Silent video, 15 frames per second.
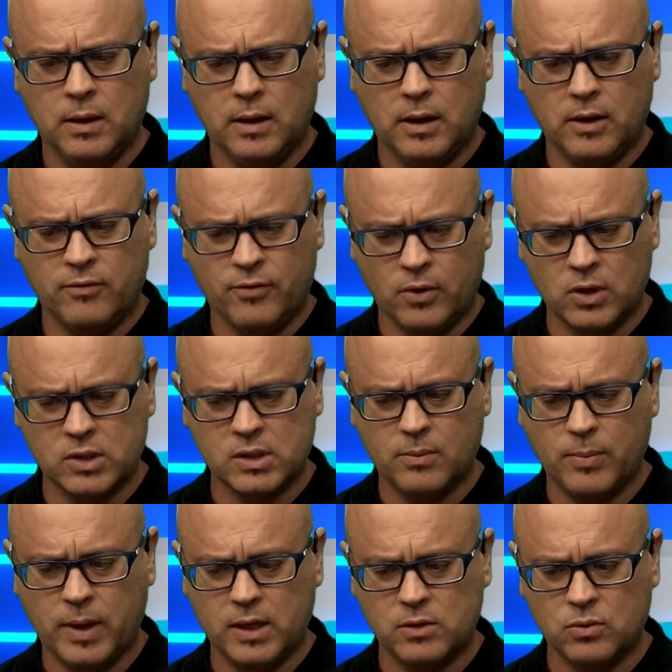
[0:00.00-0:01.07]
A faster
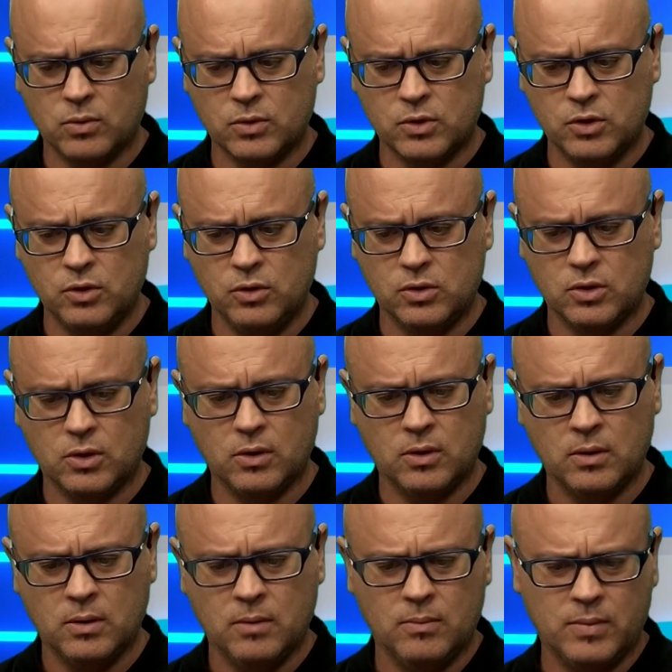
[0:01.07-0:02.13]
pace will suit her,
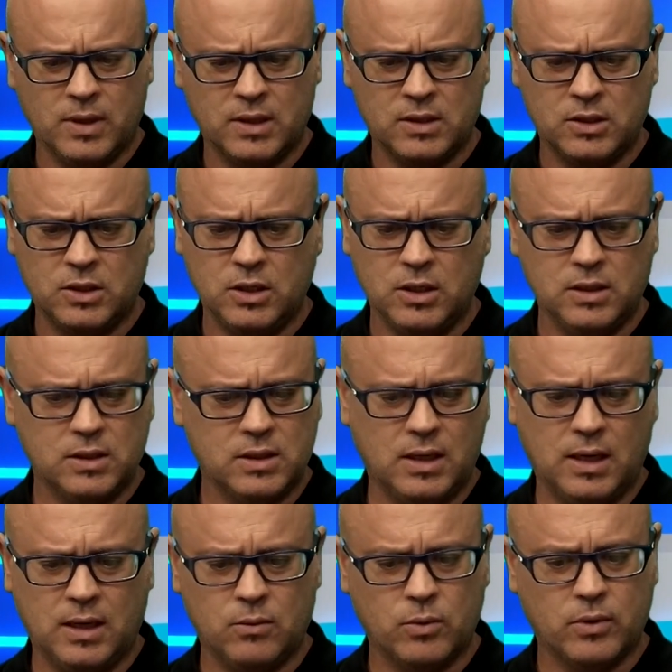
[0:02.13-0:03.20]
but she's
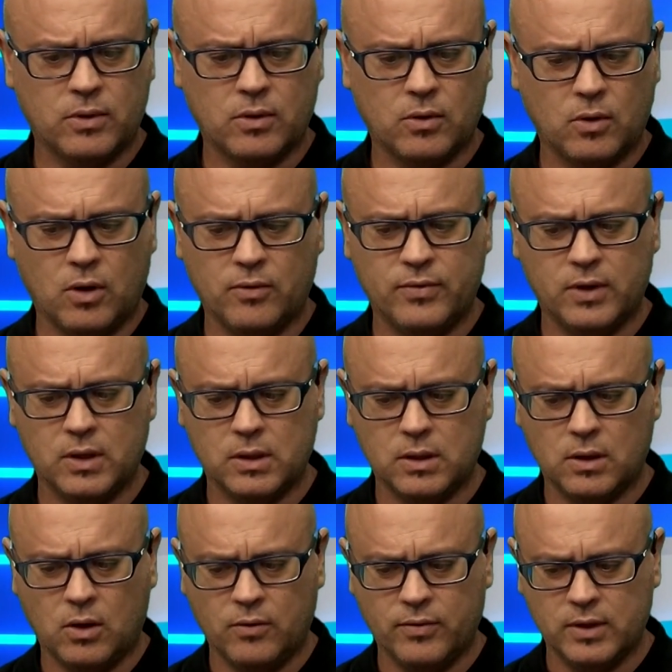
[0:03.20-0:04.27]
in with
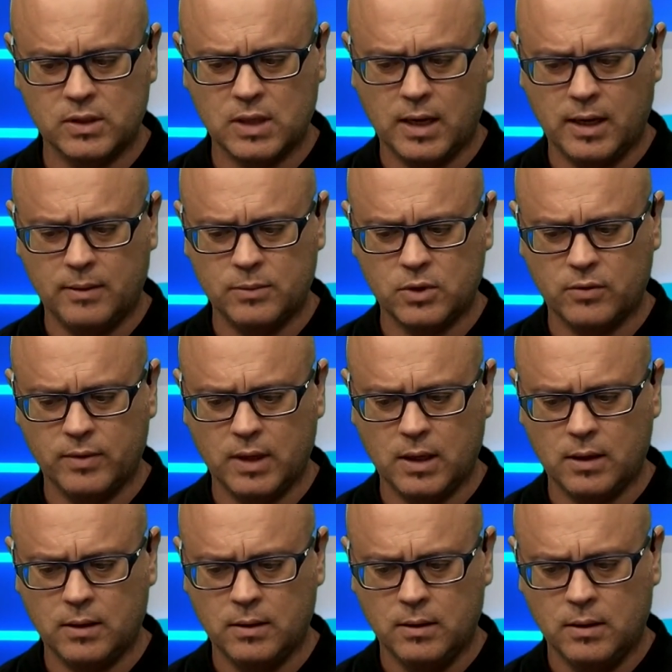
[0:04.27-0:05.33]
obvious claims over
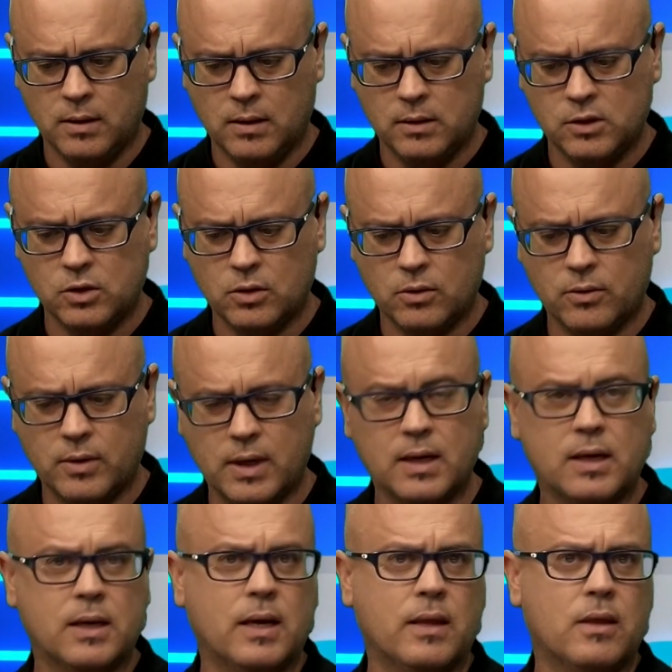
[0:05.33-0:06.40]
here. She'll run
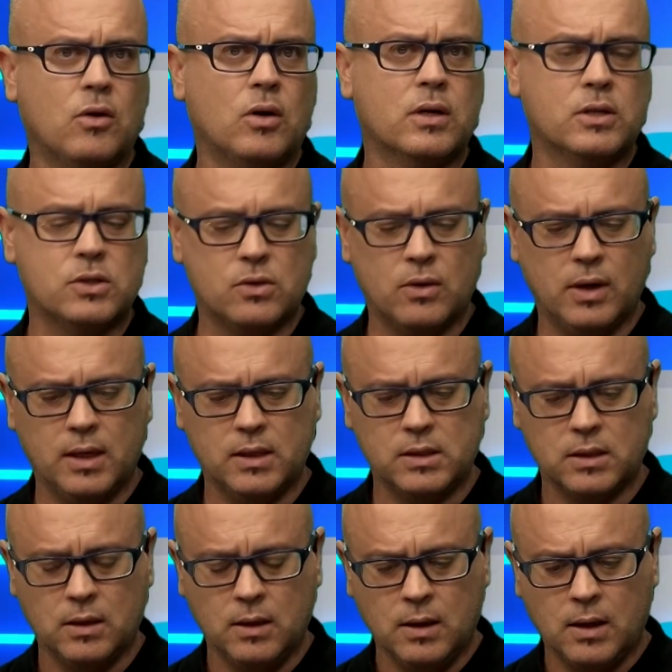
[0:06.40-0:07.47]
another honest race.
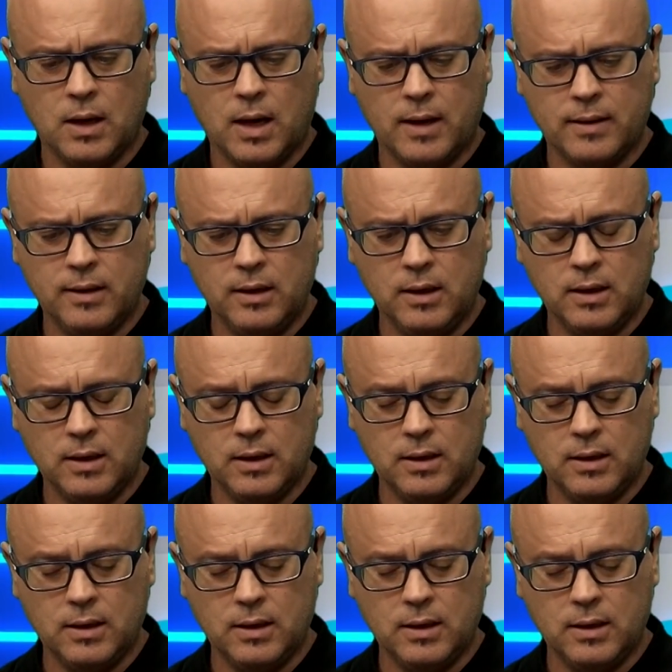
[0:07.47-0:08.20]
I think